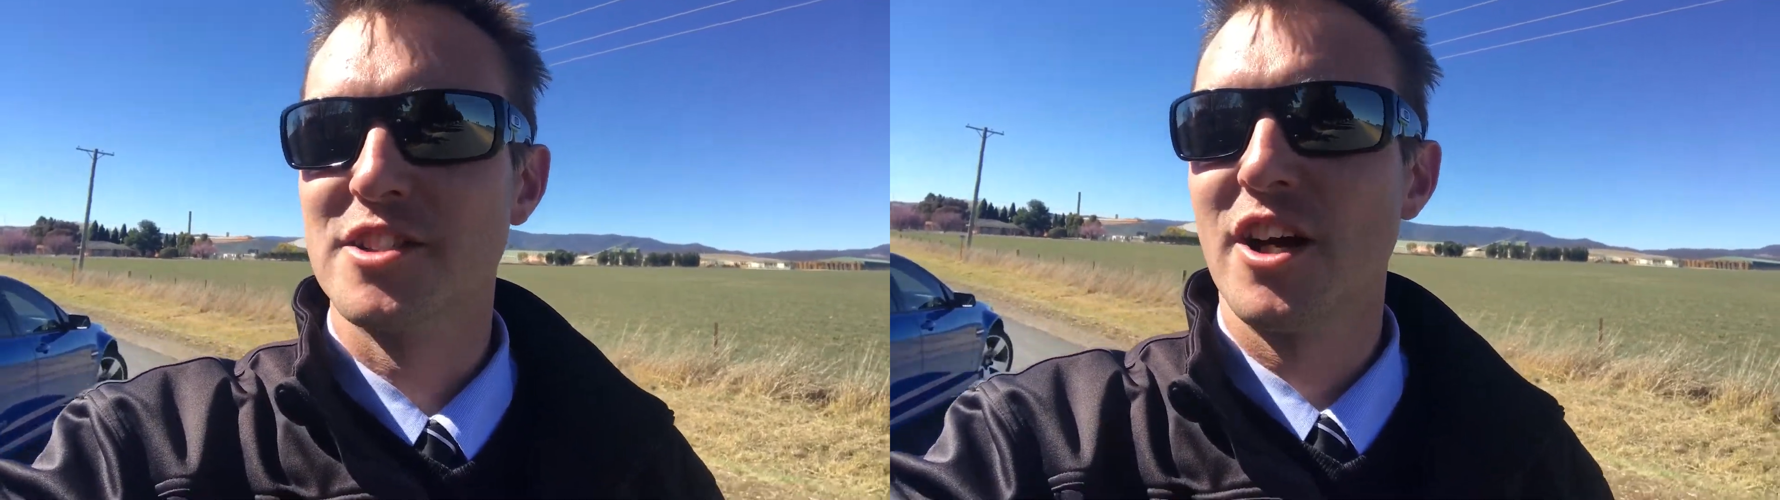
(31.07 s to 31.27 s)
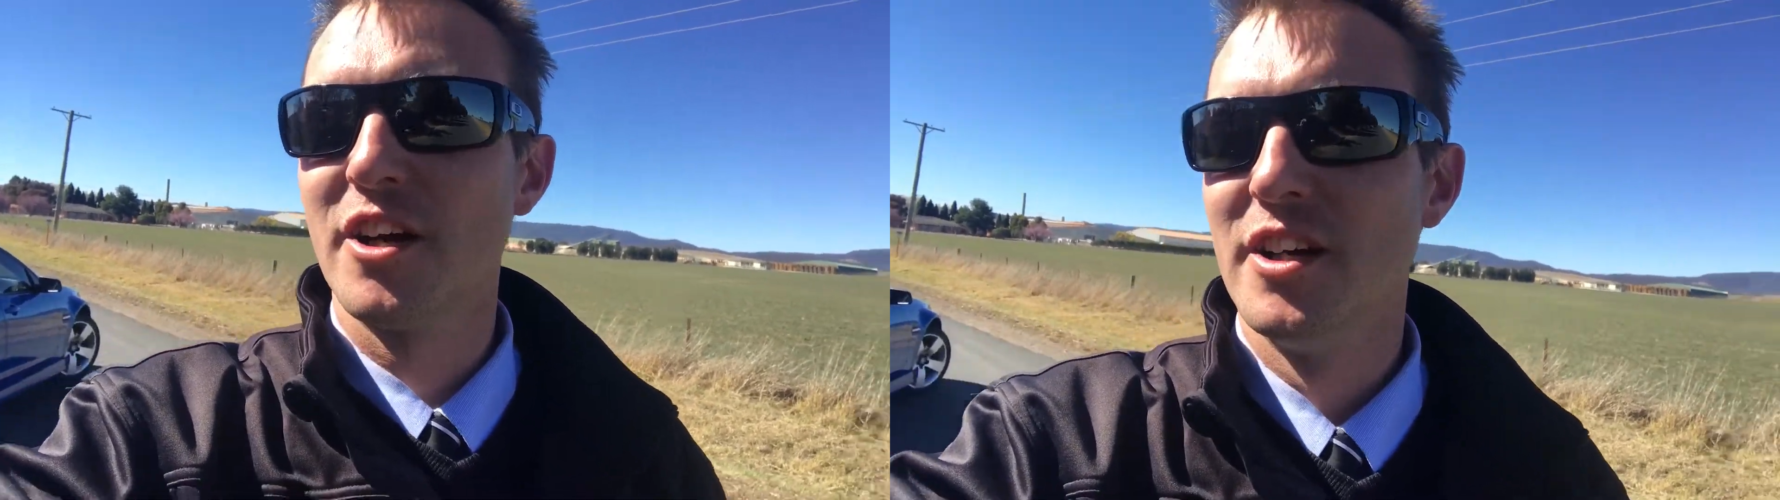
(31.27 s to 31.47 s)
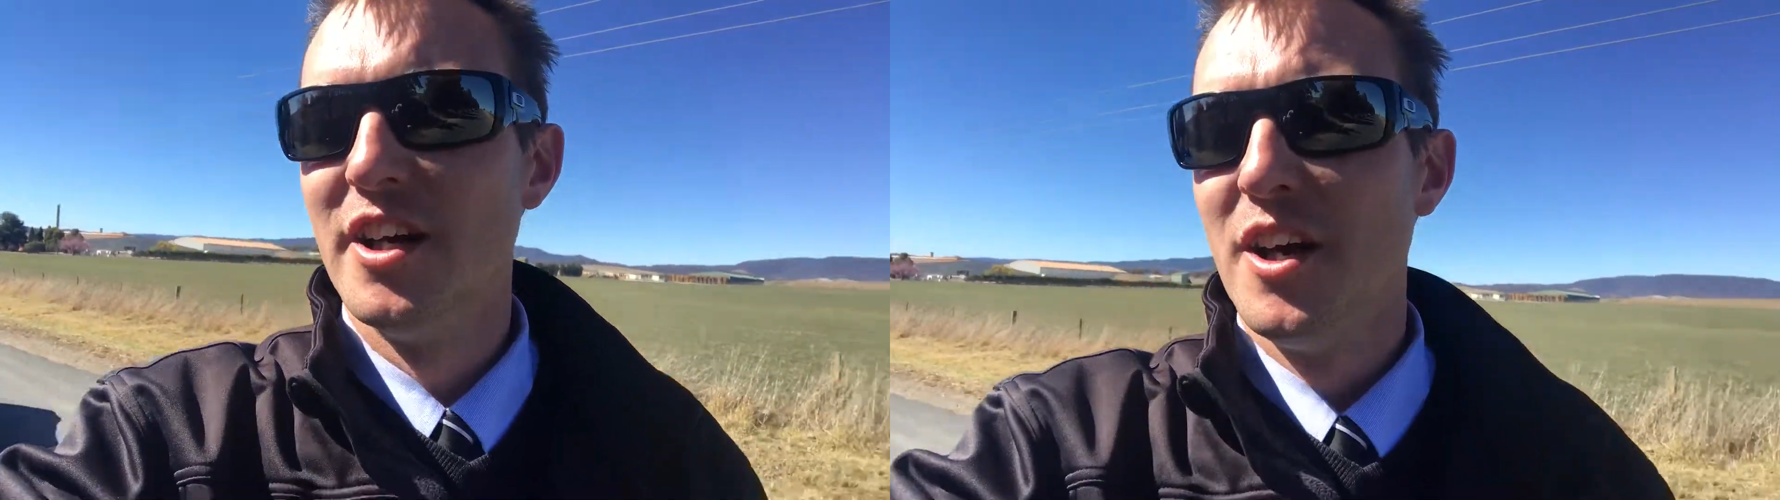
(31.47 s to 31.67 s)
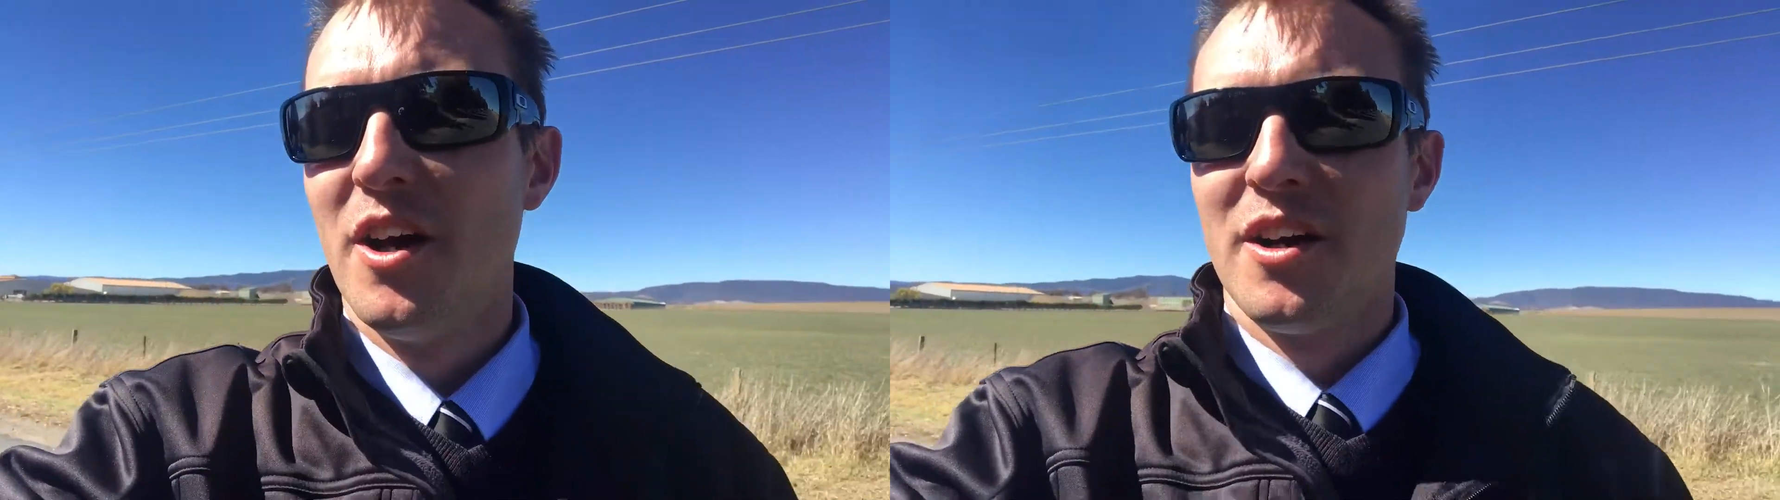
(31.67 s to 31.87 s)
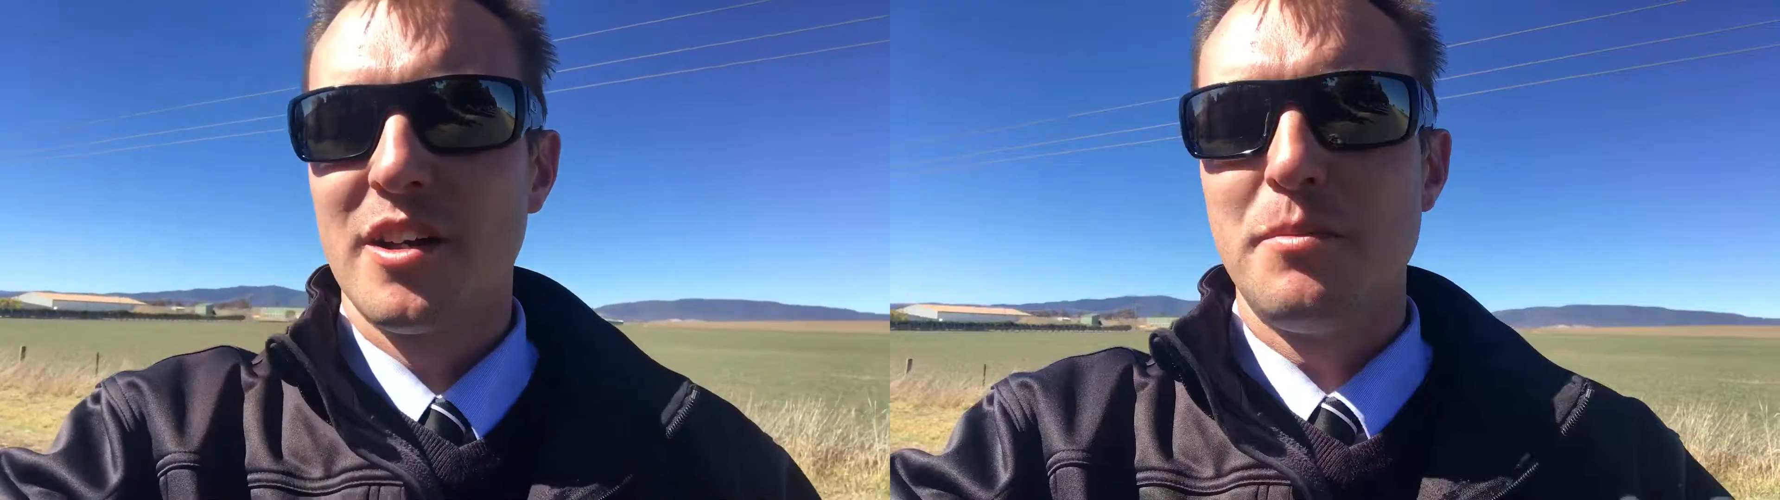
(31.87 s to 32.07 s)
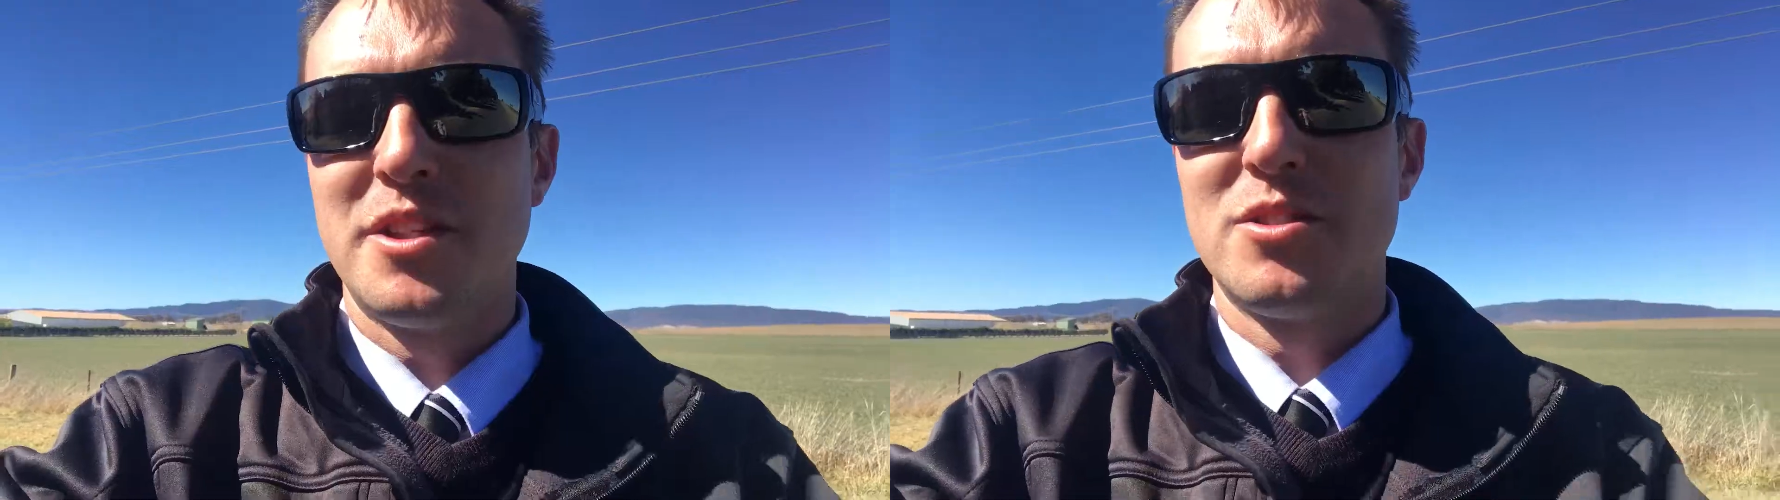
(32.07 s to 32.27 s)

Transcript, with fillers: So give me